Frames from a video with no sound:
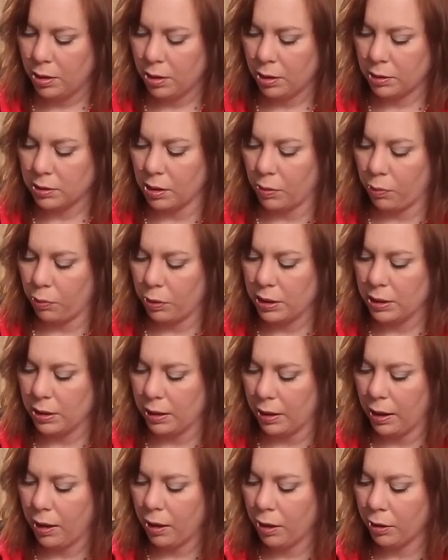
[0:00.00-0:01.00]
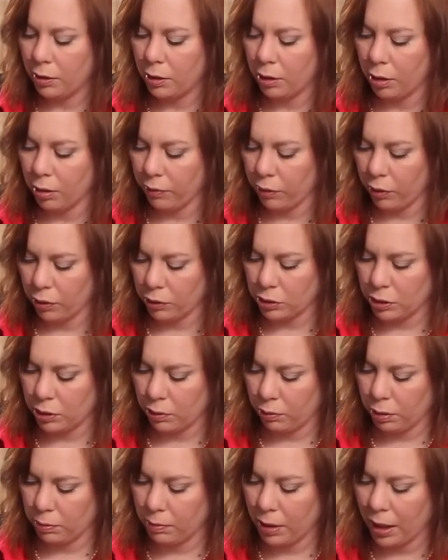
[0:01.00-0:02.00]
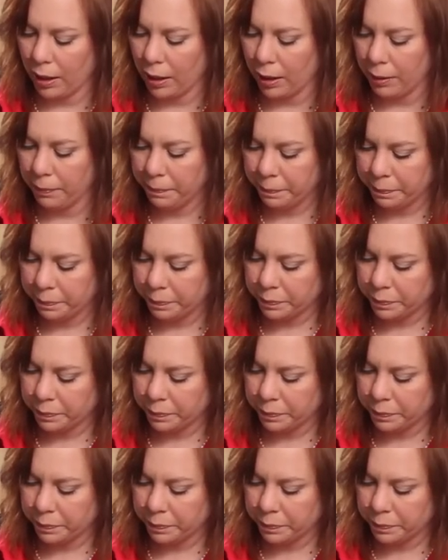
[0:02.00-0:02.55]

except we did a healthier version with mine.